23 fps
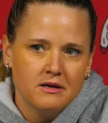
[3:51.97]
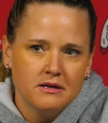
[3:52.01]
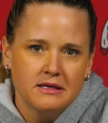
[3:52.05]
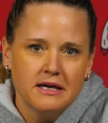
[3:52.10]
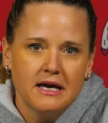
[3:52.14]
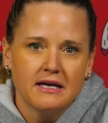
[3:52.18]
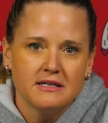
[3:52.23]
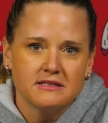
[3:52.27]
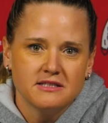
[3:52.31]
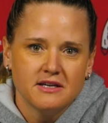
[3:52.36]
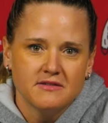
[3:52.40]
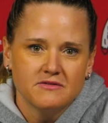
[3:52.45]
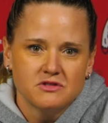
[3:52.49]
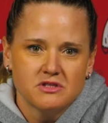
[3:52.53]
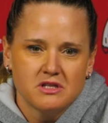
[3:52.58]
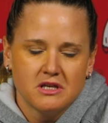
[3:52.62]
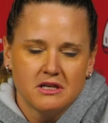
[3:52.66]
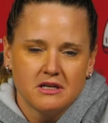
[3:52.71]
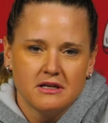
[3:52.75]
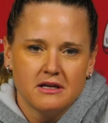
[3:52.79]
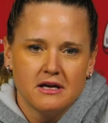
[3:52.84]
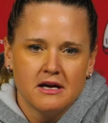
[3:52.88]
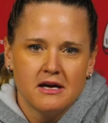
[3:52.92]
Yeah, Dev's
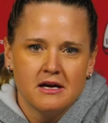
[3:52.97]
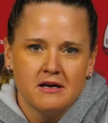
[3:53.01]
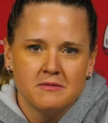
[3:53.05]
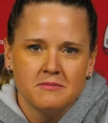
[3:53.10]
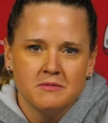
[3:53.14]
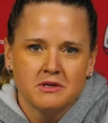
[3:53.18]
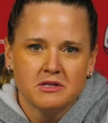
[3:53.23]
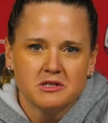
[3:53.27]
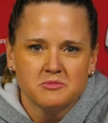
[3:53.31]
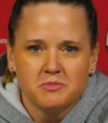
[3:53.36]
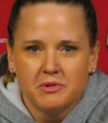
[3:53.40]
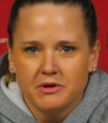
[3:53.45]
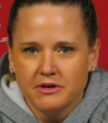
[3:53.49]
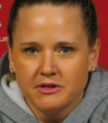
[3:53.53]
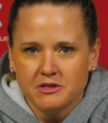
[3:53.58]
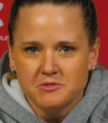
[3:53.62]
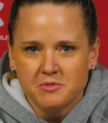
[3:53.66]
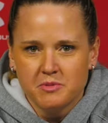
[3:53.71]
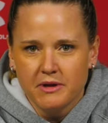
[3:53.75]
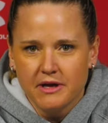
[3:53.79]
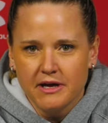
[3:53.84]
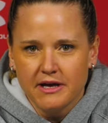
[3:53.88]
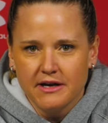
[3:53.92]
an
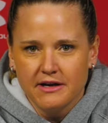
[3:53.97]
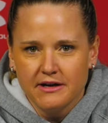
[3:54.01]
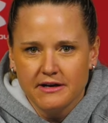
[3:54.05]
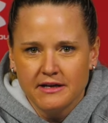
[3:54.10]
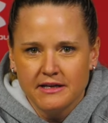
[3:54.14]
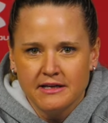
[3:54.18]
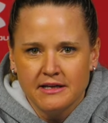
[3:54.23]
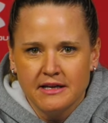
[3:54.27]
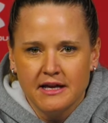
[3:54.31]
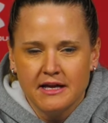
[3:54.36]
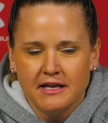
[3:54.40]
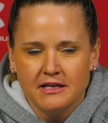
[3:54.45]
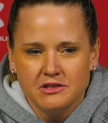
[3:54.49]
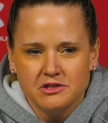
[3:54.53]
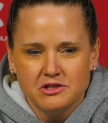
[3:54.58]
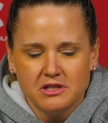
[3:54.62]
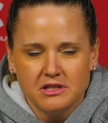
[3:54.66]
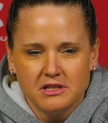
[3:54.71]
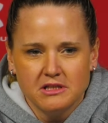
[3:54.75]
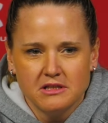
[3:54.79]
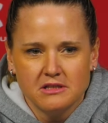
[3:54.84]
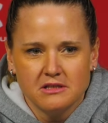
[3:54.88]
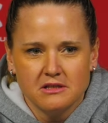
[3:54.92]
experienced player, and
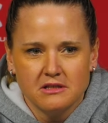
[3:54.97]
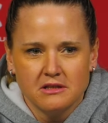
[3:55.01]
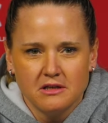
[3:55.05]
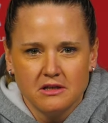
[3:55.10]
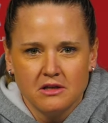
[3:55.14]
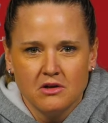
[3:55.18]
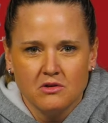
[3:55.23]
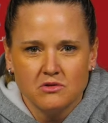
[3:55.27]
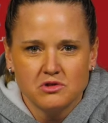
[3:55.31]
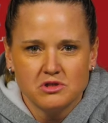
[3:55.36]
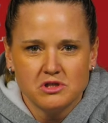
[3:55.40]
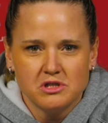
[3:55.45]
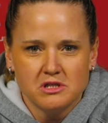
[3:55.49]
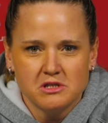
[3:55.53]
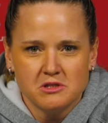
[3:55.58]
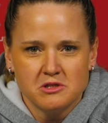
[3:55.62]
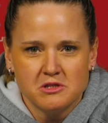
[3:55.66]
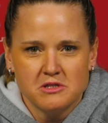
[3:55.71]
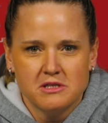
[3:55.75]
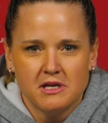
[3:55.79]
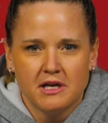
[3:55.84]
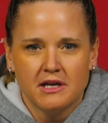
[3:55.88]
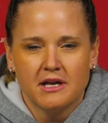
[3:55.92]
she, you know,
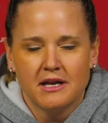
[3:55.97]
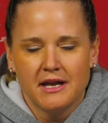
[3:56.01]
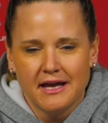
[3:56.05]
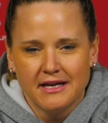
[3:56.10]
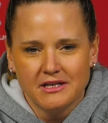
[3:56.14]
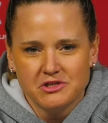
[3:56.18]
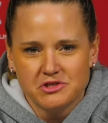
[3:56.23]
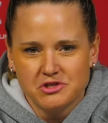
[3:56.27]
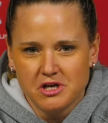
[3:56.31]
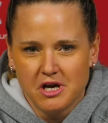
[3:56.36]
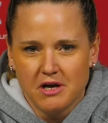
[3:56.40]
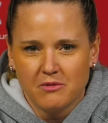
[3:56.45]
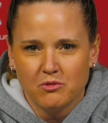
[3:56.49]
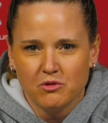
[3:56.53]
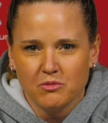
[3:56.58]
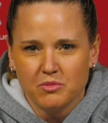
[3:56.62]
she's done a nice job.